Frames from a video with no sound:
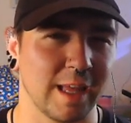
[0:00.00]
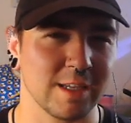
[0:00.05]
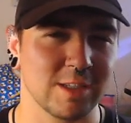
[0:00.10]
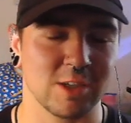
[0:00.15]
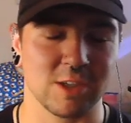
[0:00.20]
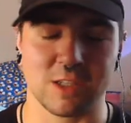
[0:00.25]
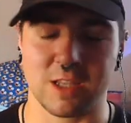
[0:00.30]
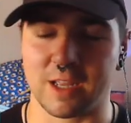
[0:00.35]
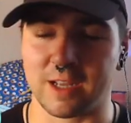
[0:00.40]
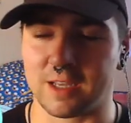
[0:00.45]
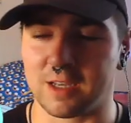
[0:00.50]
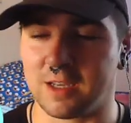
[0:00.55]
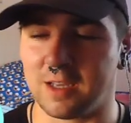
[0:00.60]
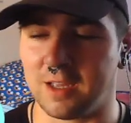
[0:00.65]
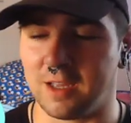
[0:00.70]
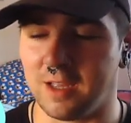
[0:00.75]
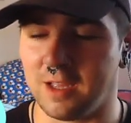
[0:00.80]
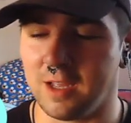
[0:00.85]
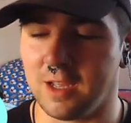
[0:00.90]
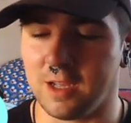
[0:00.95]
That's just like
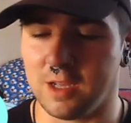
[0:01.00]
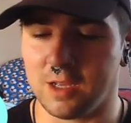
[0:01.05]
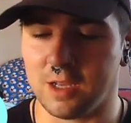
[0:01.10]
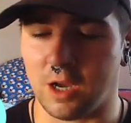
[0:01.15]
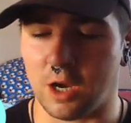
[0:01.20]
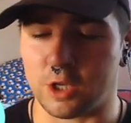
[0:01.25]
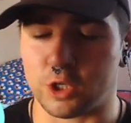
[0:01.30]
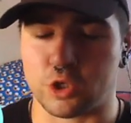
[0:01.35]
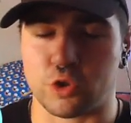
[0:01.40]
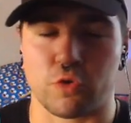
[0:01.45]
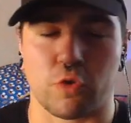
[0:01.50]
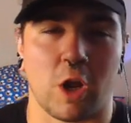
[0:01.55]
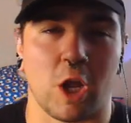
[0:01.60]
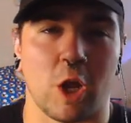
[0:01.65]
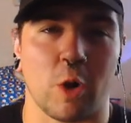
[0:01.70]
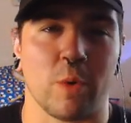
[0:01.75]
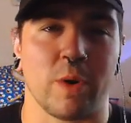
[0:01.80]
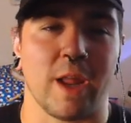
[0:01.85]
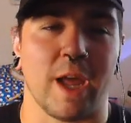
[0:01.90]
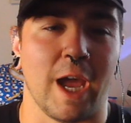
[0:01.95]
a a
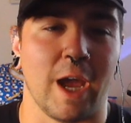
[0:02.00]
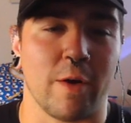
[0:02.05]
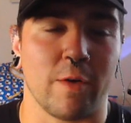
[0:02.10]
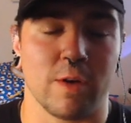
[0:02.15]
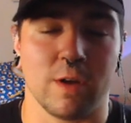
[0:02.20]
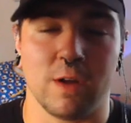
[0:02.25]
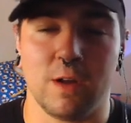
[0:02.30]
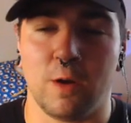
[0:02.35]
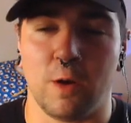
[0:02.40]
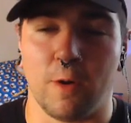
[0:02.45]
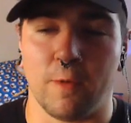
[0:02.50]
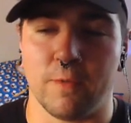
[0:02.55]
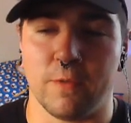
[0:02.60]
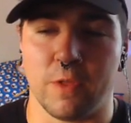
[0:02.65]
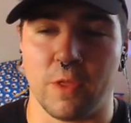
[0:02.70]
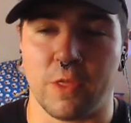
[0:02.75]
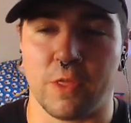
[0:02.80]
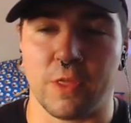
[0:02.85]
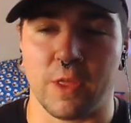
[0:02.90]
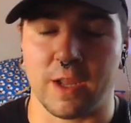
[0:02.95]
trial and error
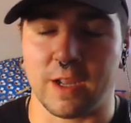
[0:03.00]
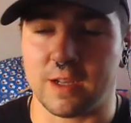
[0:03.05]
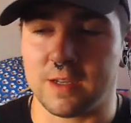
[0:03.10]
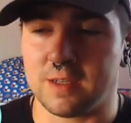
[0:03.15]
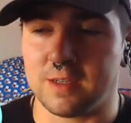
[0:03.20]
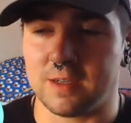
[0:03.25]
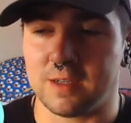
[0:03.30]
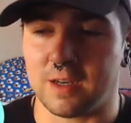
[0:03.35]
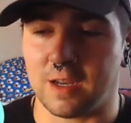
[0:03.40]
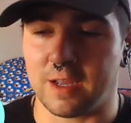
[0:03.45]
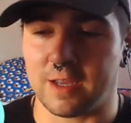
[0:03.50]
of the thing.